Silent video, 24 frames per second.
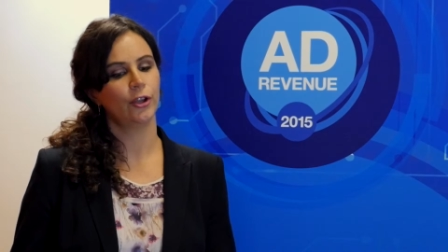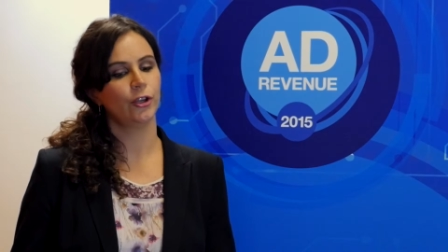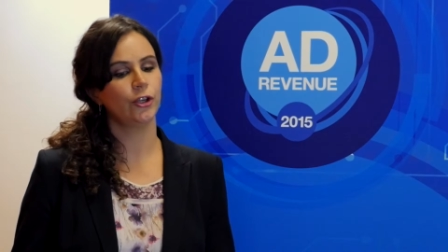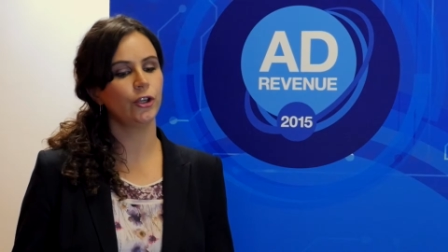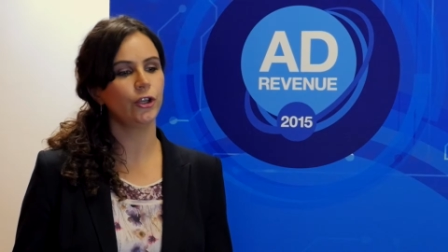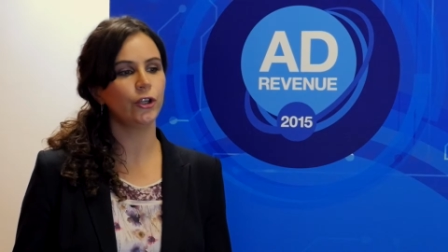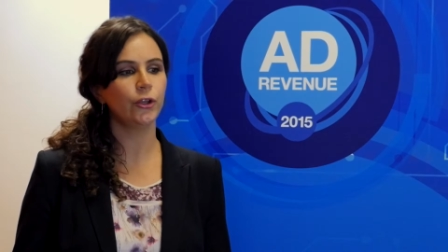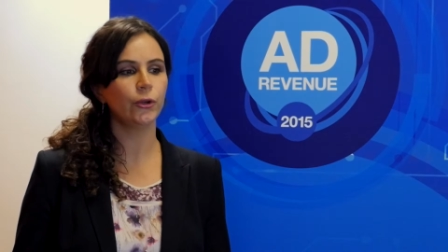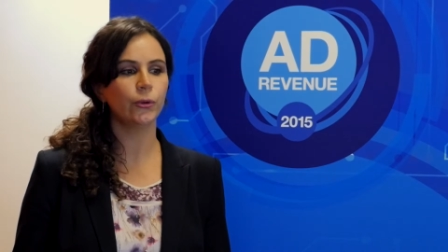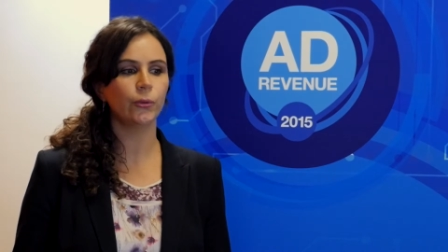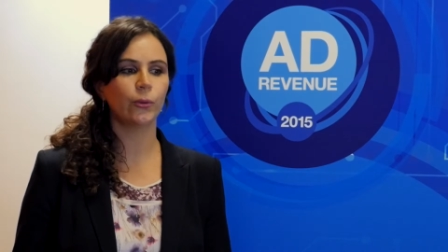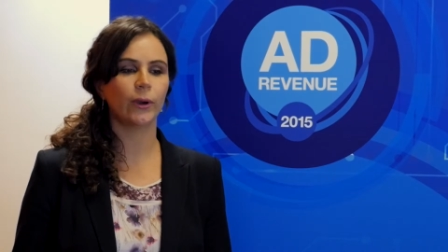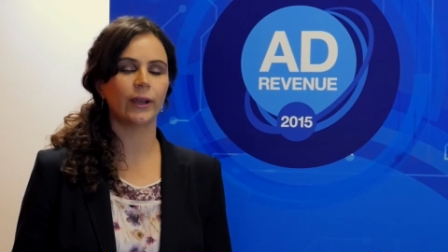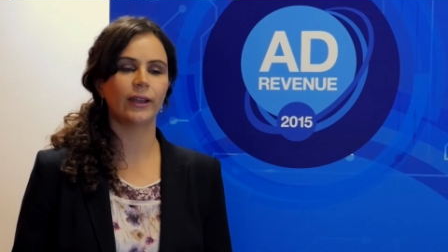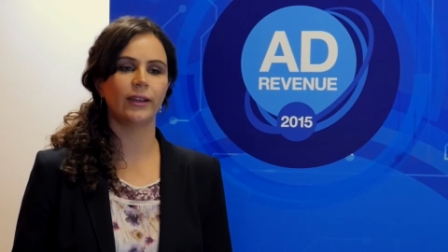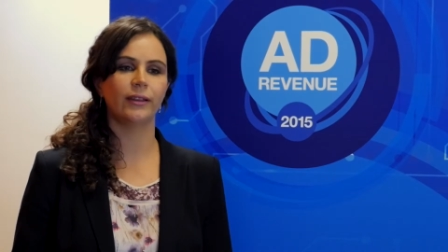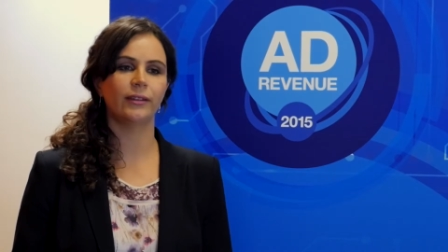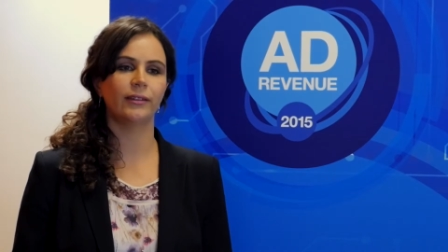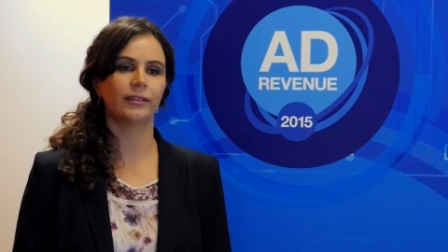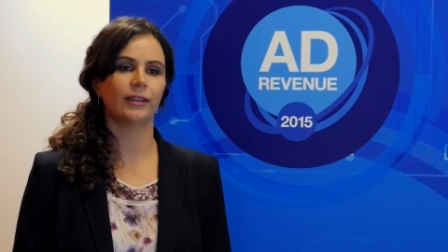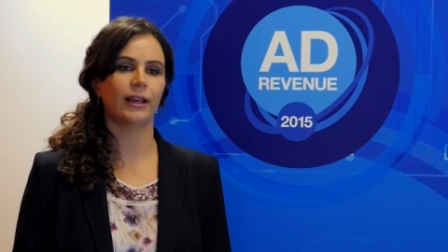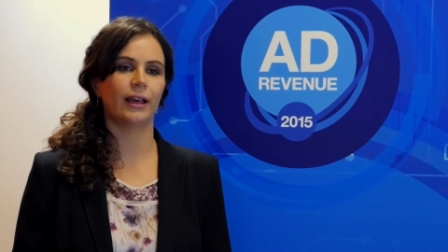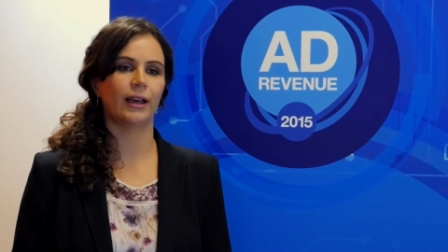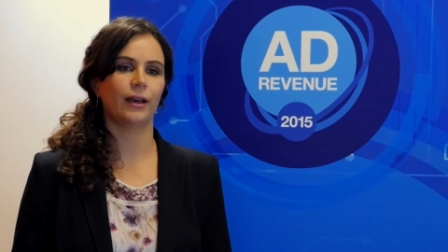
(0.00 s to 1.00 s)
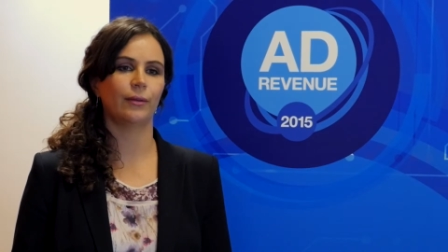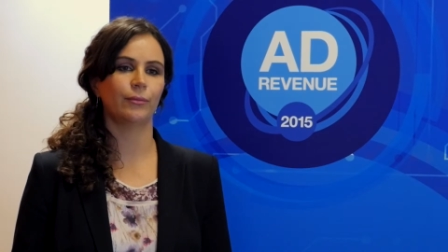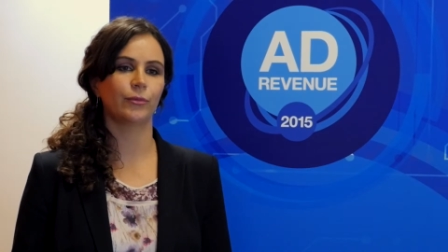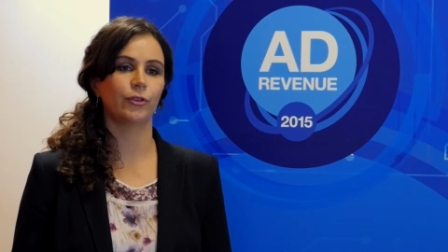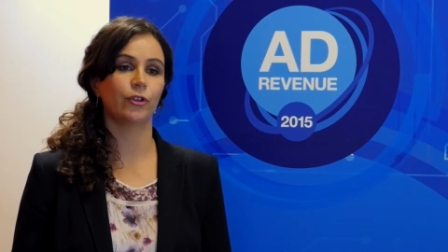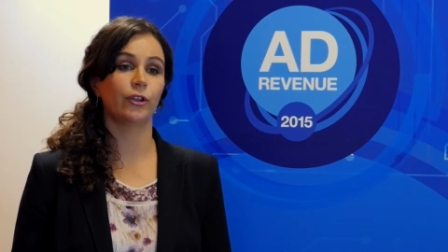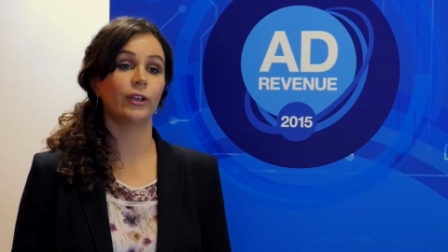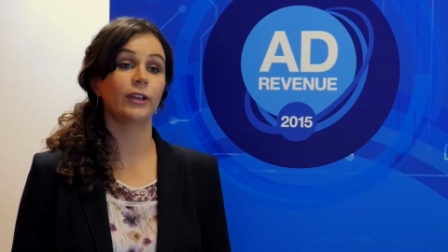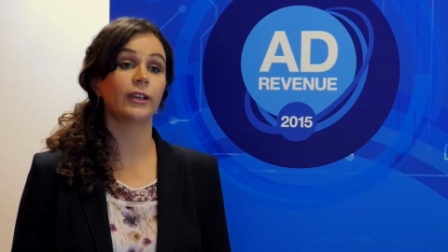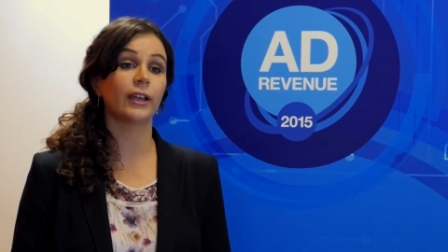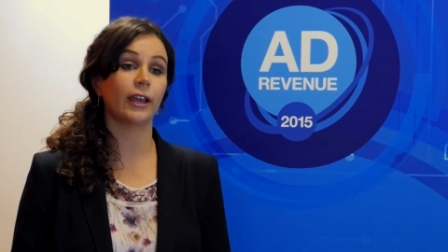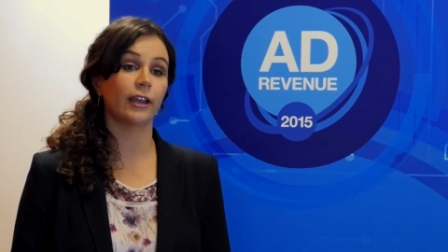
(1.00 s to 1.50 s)
new ways um,
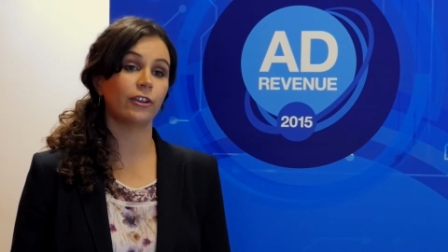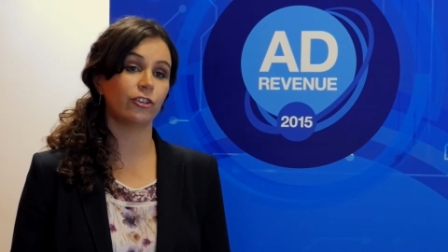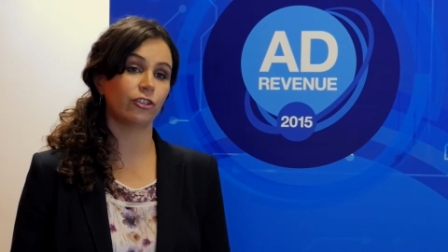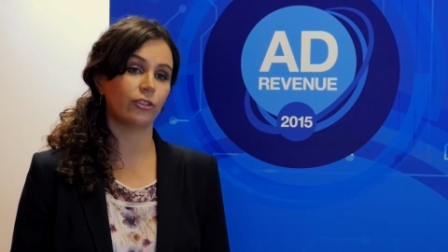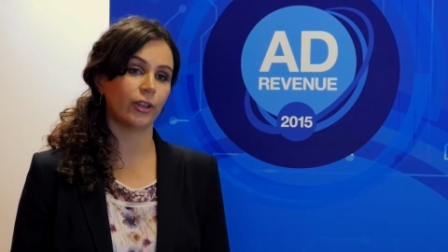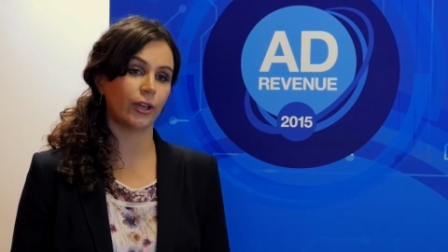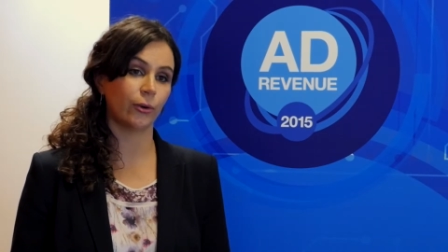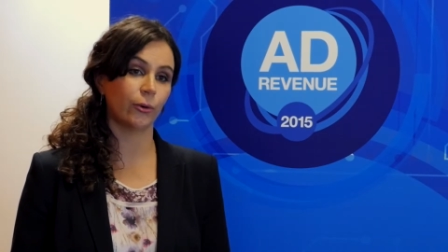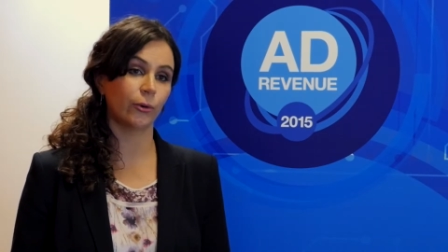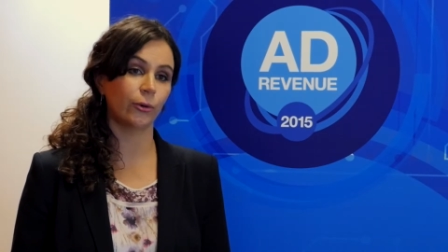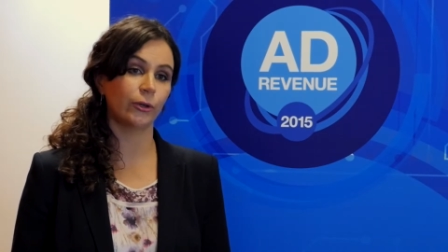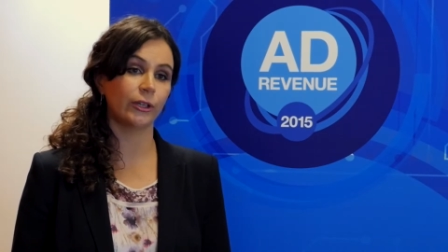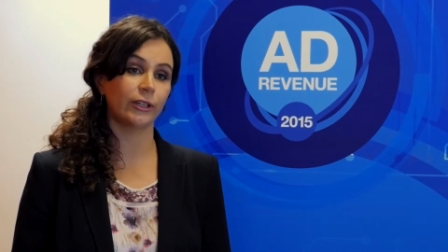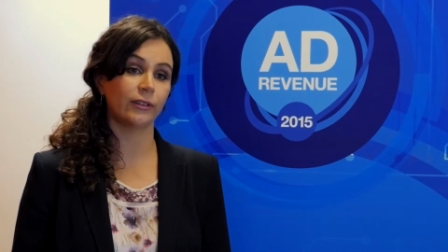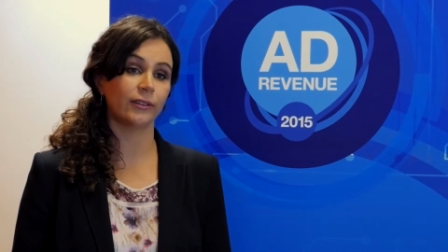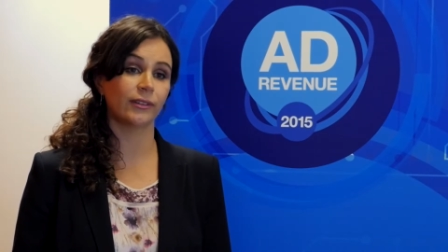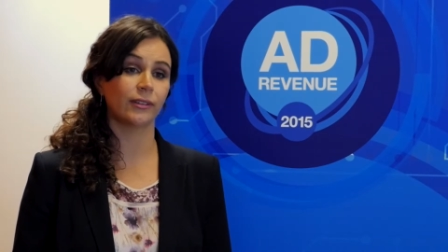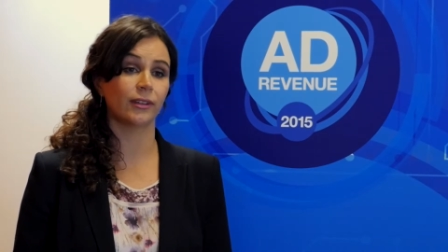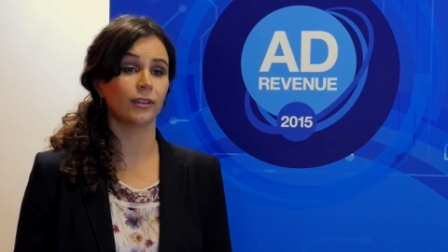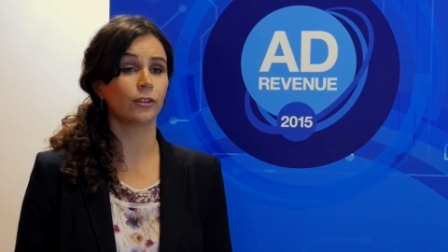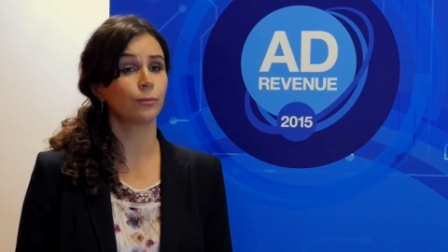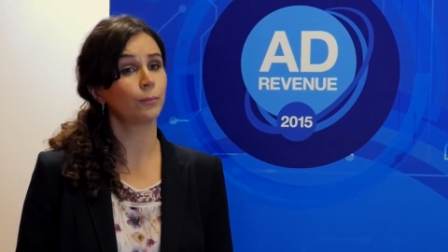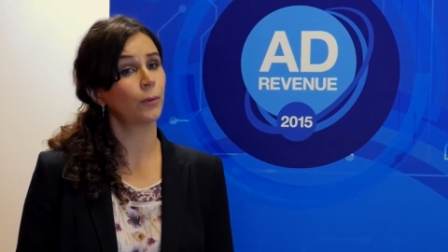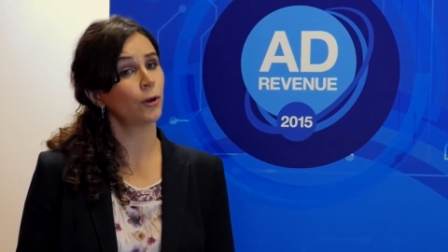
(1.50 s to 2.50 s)
to engage their audiences,